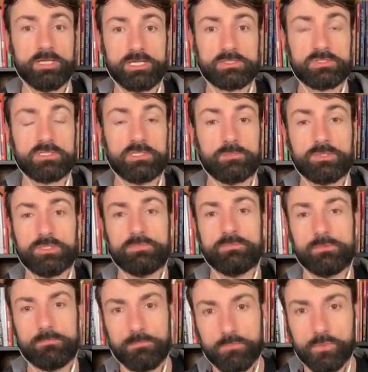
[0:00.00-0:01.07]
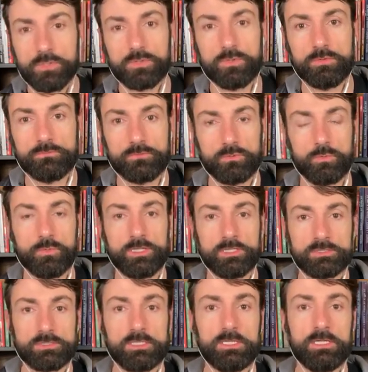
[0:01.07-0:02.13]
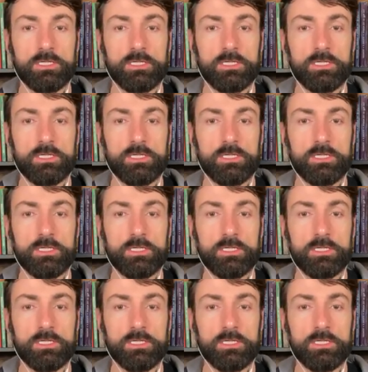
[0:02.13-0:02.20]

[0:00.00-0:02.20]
next to them are even more overweight